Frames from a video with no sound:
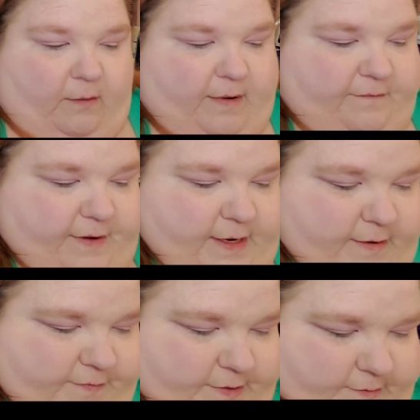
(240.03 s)
are my
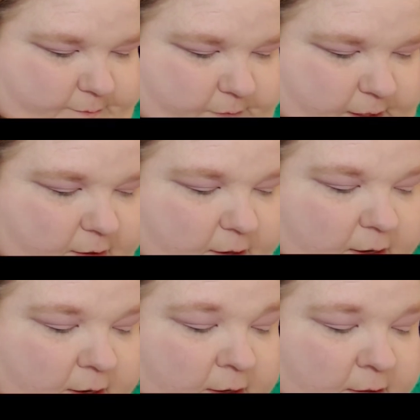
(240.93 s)
faves.
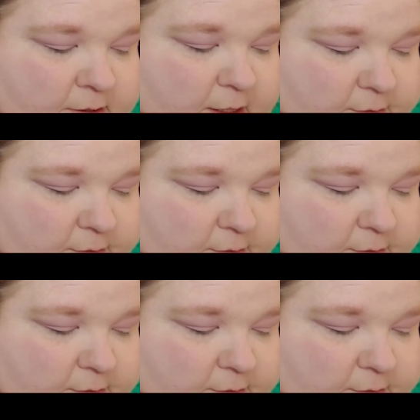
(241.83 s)
So